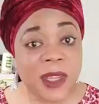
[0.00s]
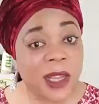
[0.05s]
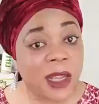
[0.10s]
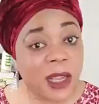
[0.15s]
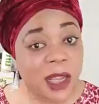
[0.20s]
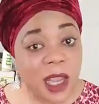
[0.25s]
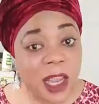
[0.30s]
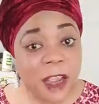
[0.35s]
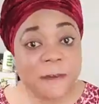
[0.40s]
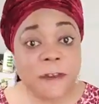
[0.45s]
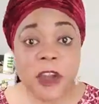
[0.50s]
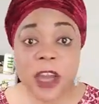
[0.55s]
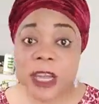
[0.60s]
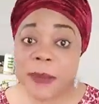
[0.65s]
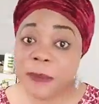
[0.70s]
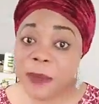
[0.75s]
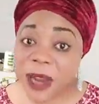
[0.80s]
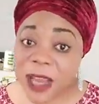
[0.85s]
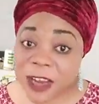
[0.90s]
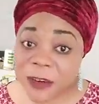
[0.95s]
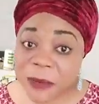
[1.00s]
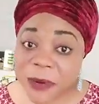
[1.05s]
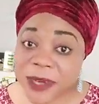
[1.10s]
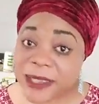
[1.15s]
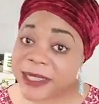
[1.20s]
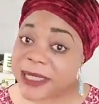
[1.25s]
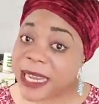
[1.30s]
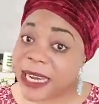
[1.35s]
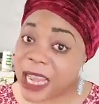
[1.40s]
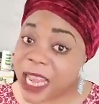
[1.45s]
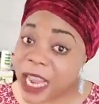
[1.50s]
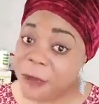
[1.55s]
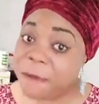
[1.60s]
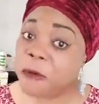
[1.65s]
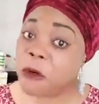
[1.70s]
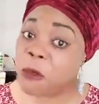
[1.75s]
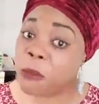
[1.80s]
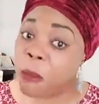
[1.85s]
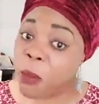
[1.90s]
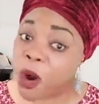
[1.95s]
If you're a black person,
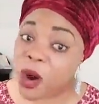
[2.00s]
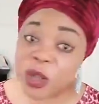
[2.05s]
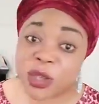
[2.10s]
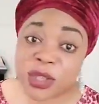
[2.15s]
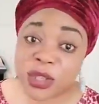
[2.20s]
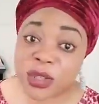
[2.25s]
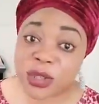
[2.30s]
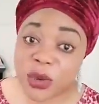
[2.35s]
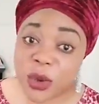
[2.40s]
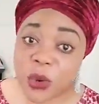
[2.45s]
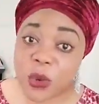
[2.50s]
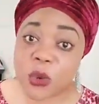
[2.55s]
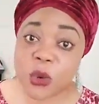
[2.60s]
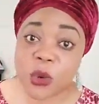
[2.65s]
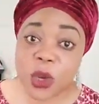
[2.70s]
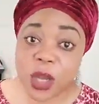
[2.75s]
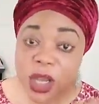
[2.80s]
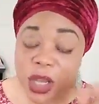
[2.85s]
even more so,